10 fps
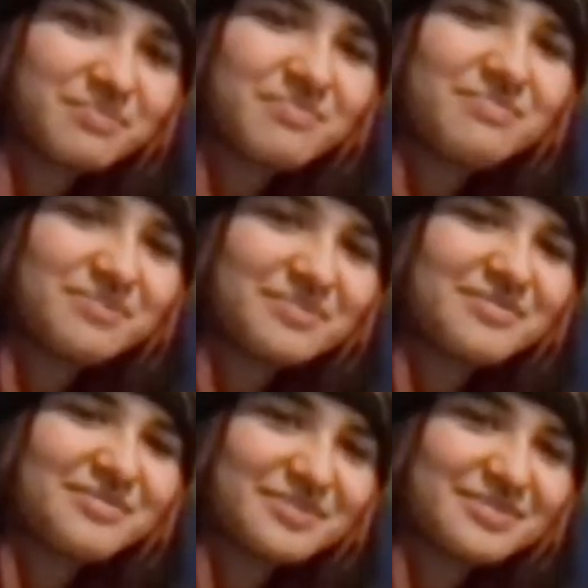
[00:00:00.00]

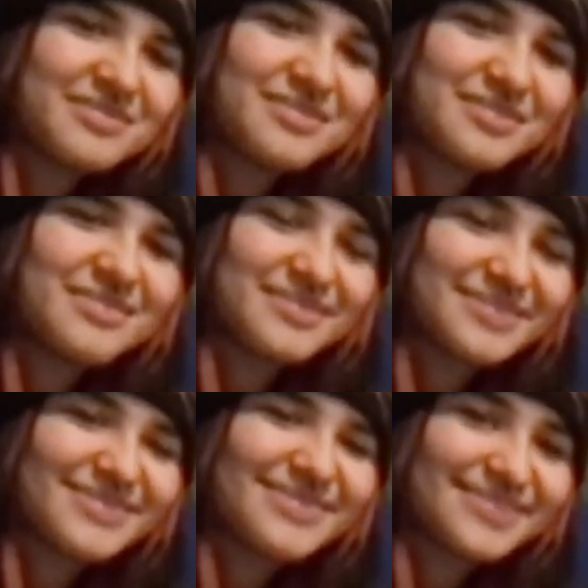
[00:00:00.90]

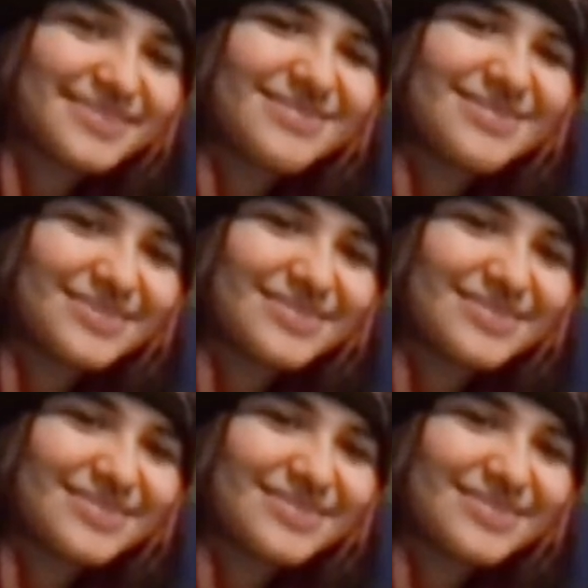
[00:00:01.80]
[no speech]